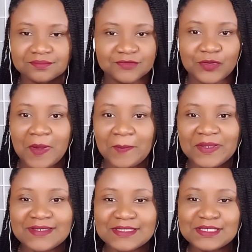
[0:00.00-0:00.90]
Remember,
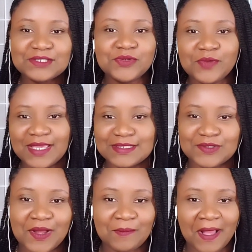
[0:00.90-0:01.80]
this is 2 ways,
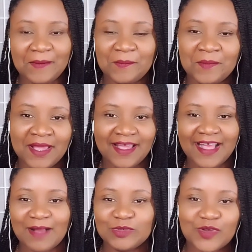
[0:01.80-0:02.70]
so
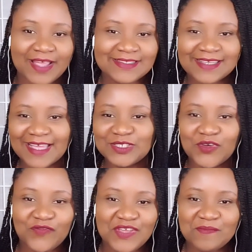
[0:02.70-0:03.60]
I'm trying to get
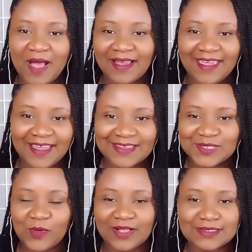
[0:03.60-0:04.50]
your feedback here
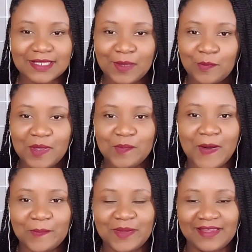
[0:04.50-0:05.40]
as well to keep me
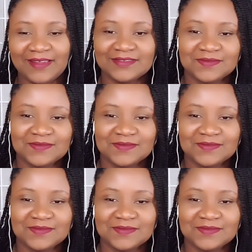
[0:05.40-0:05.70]
pumping.